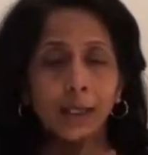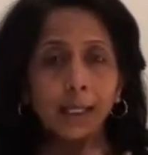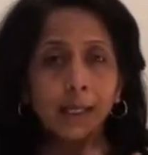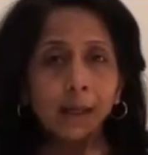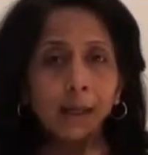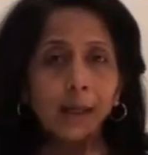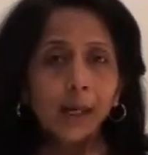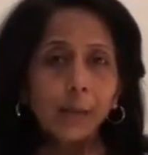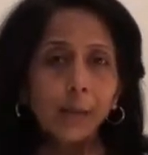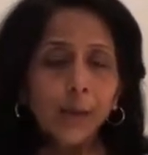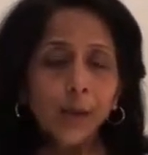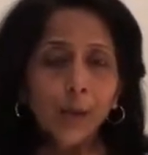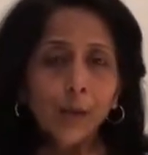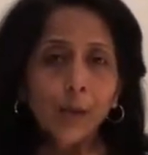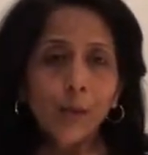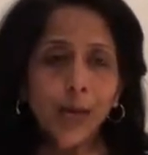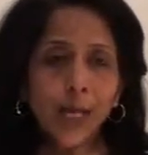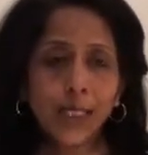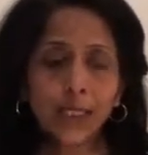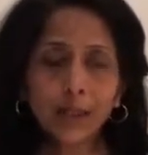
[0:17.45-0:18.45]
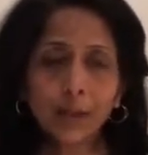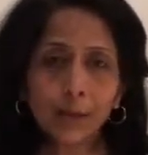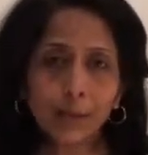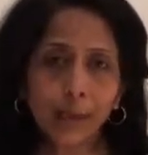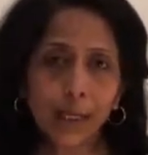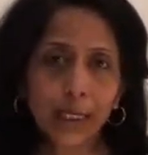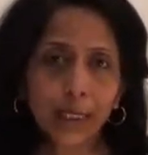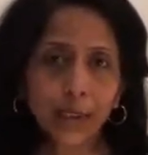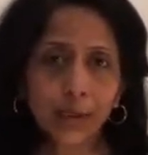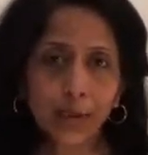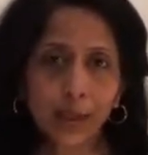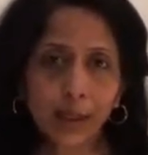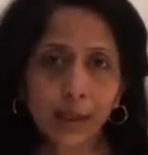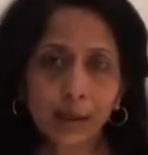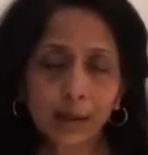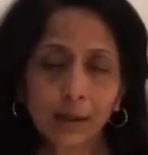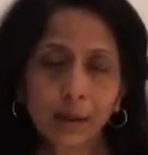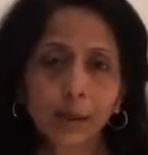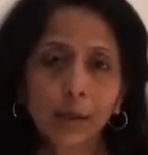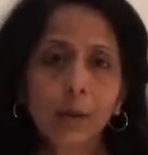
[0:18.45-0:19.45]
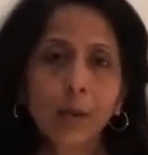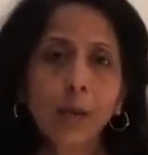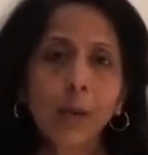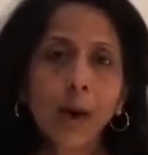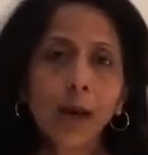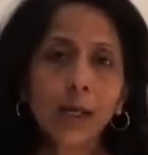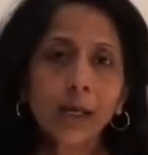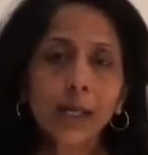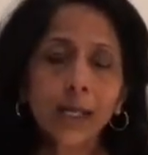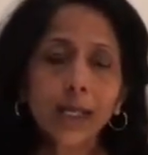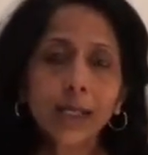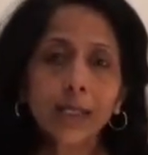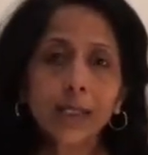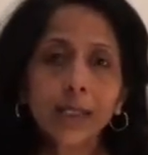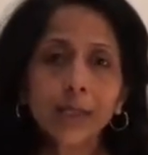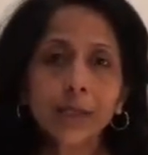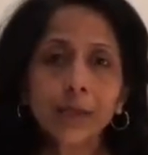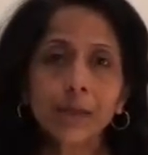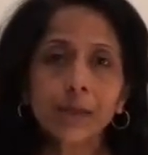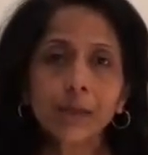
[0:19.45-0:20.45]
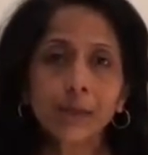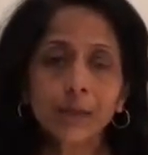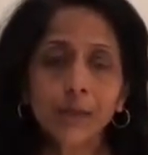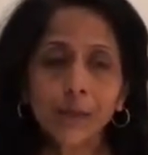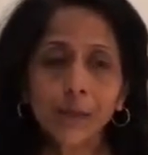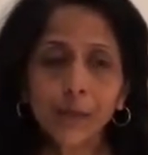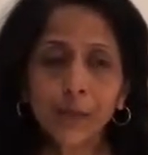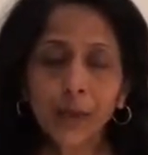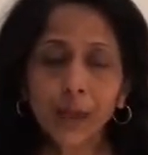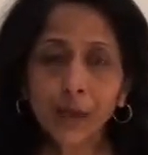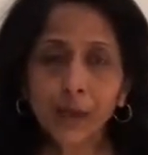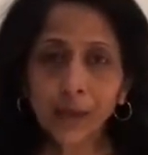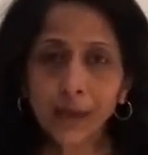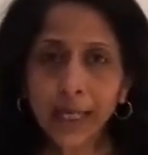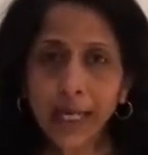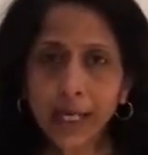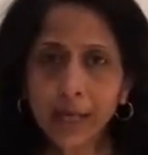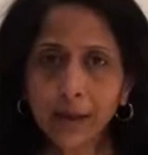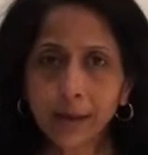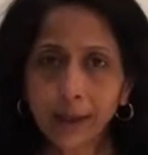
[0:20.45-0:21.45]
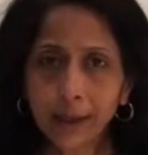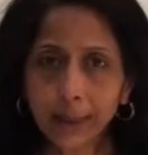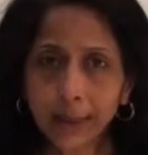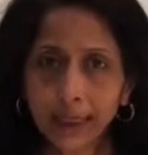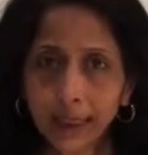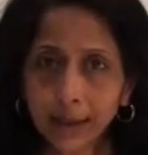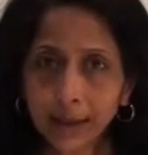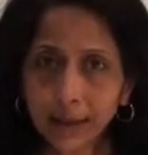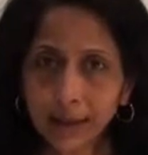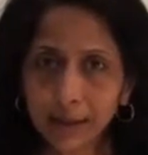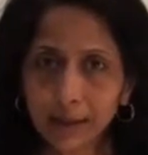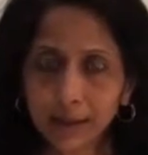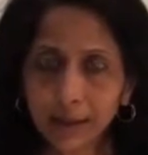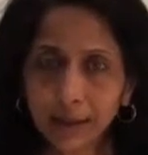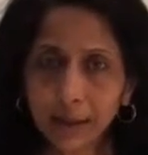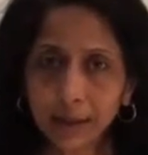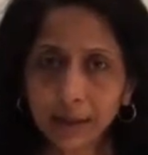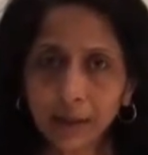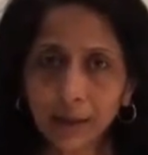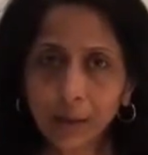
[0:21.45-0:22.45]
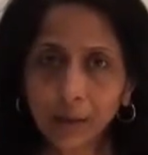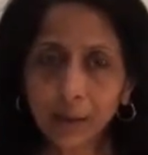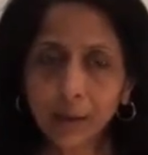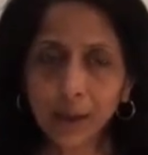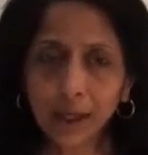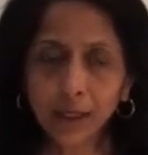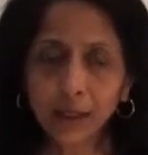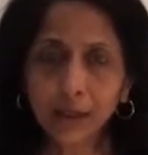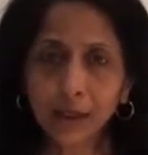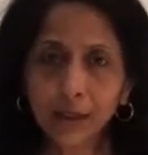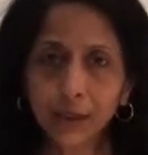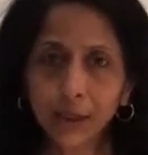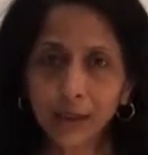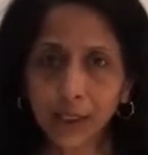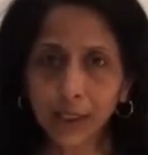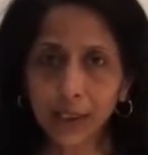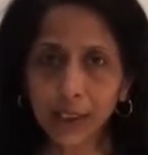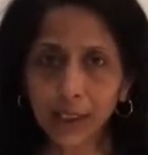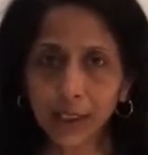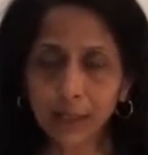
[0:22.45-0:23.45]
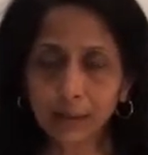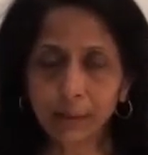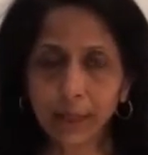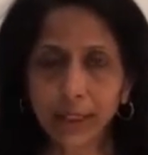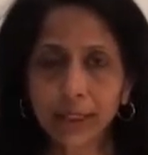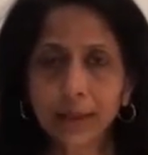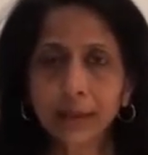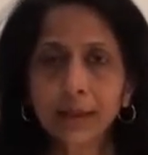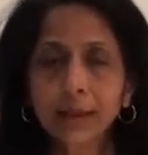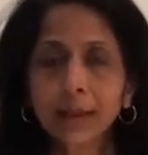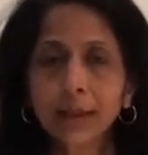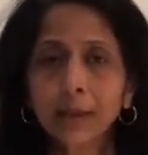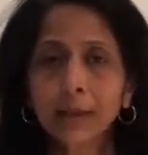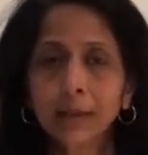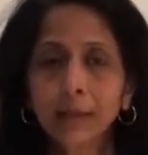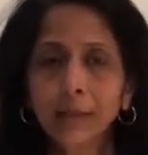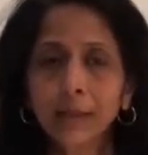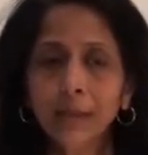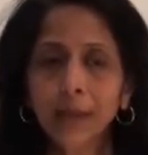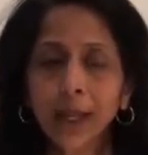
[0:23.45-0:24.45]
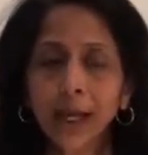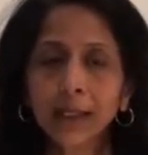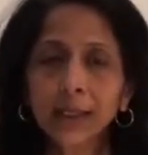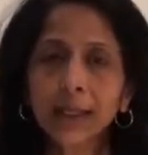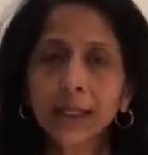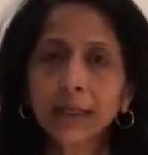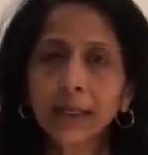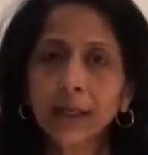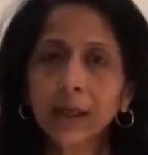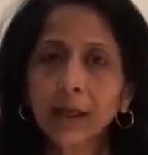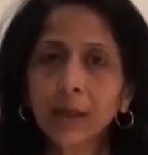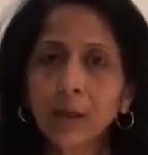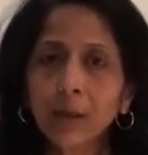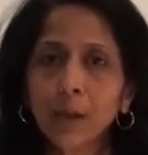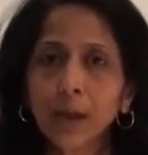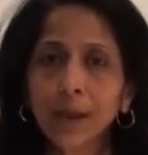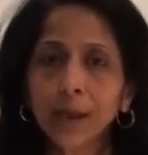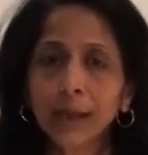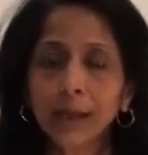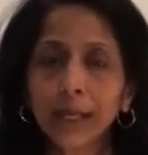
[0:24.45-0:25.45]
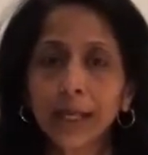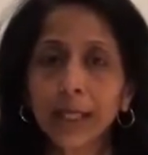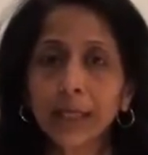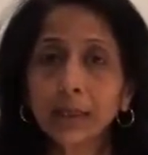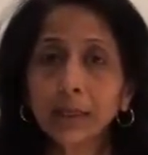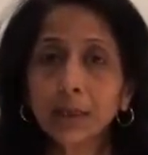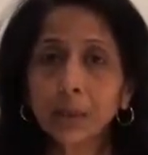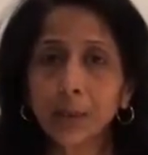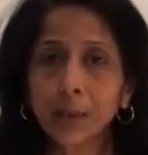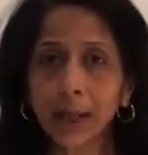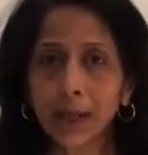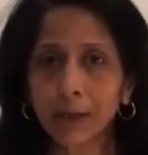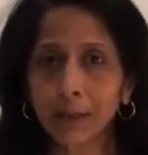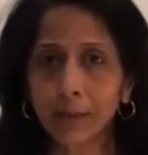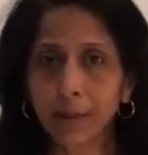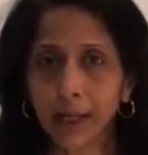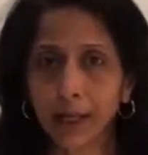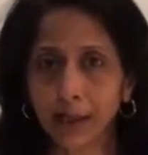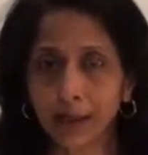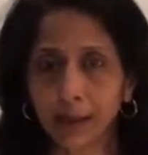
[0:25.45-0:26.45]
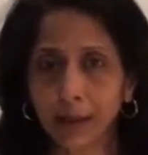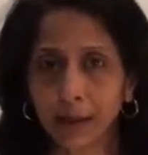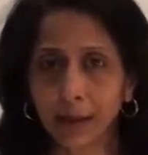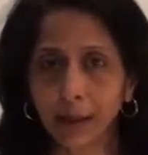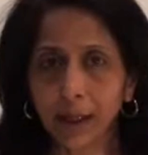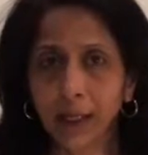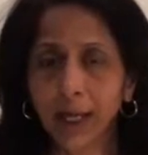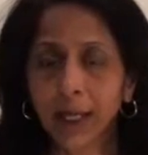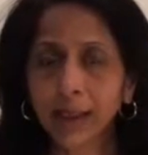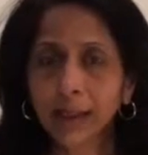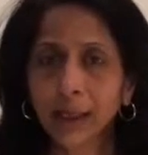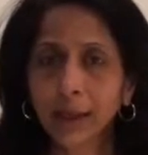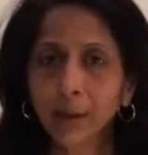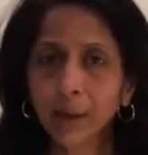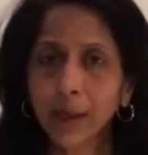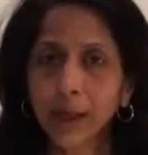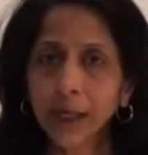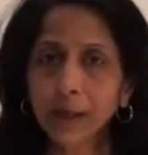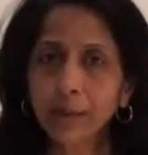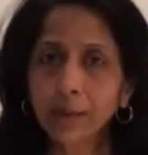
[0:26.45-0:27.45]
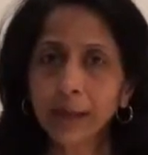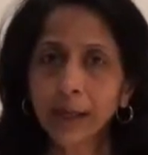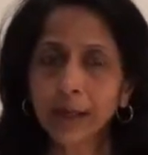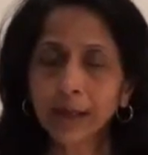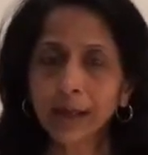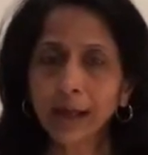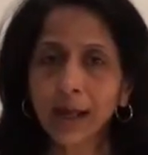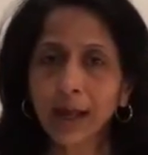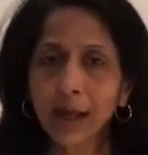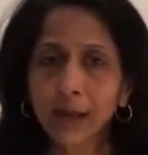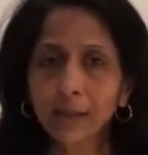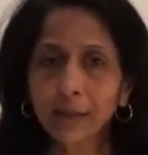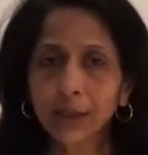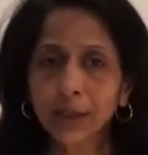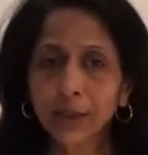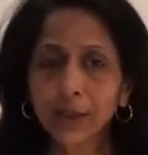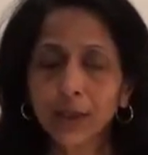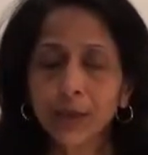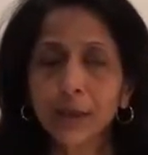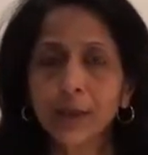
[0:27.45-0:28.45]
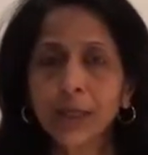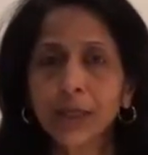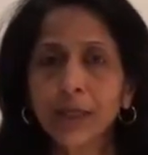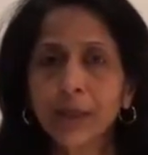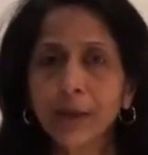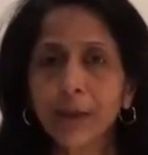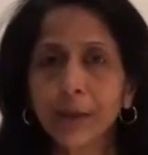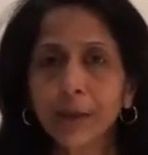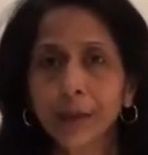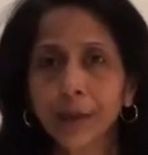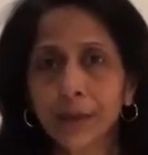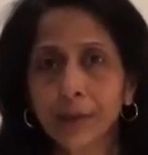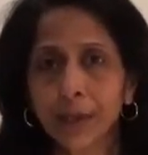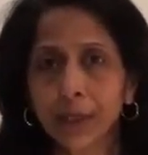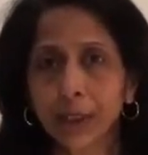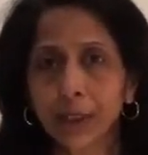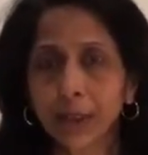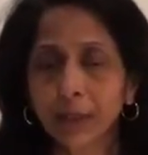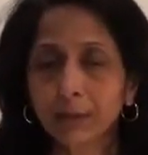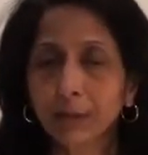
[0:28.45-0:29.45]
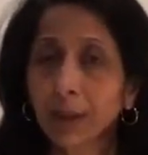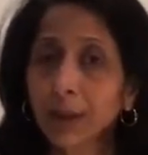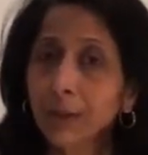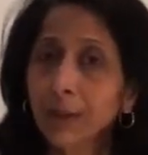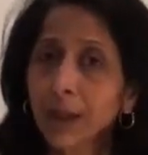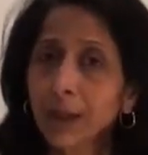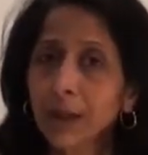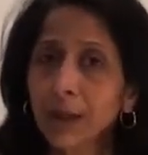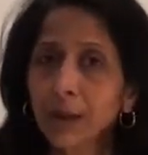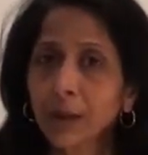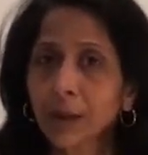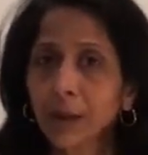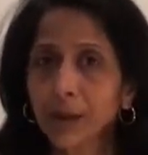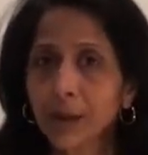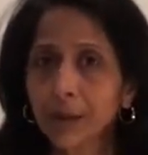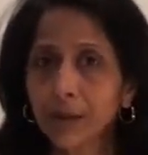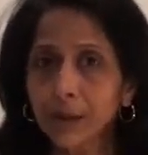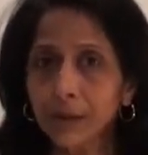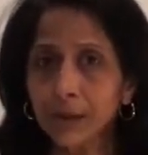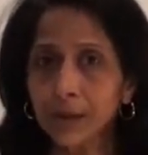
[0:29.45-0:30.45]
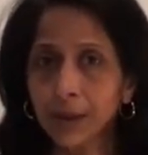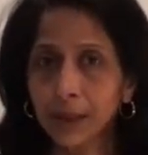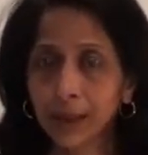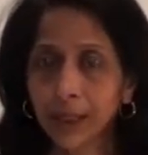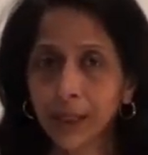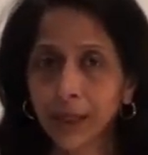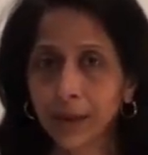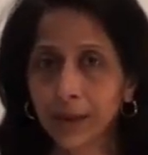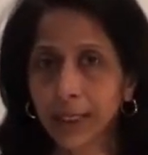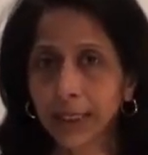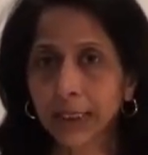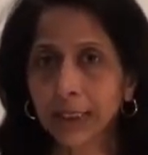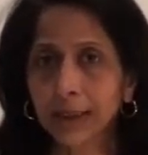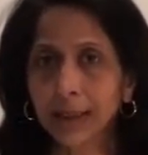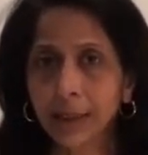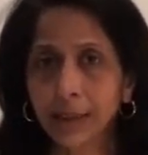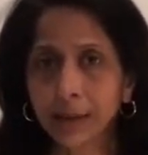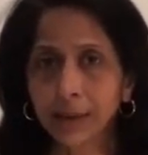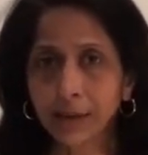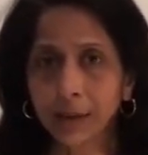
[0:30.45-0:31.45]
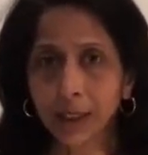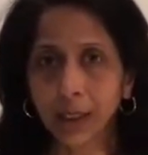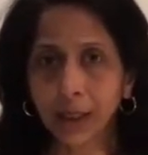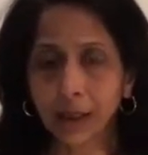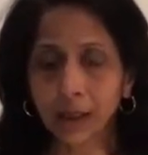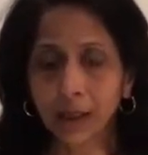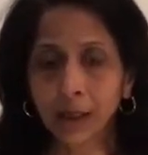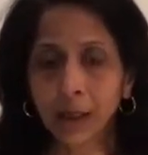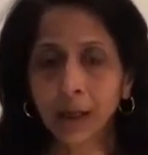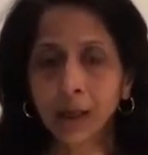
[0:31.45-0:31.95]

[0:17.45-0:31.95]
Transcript: There are a couple of ways to build strength. One is to create resistance when you're stretching the muscles. And the second one is weight bearing. And that weight bearing happens during inversions, but we're not going to address that today.